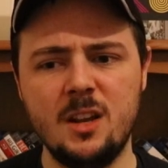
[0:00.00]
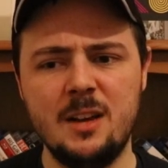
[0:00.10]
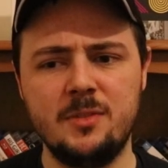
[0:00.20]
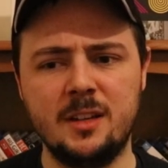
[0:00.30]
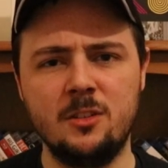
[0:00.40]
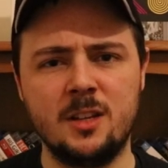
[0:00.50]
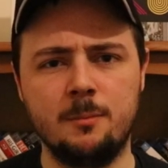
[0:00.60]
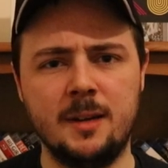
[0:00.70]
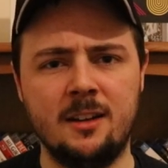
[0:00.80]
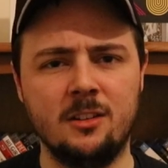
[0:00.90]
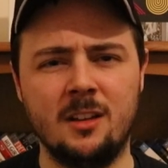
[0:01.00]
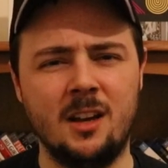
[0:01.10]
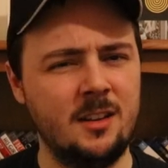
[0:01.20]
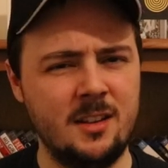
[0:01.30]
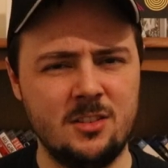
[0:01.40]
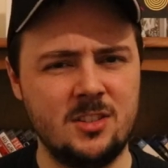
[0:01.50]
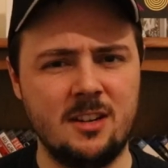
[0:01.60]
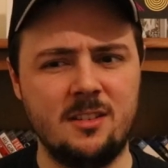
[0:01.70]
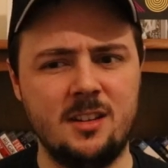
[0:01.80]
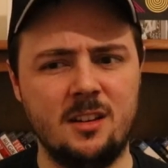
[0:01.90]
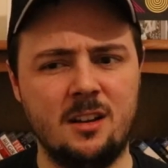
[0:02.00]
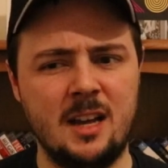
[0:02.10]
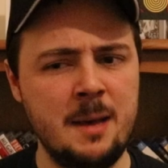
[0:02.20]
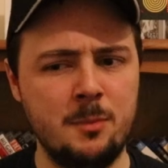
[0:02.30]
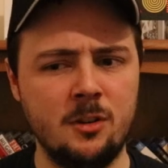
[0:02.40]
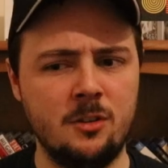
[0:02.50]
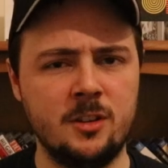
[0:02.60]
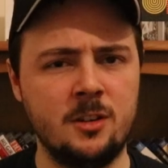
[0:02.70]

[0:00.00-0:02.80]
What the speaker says: I think, looking back on an unnecessary epilogue.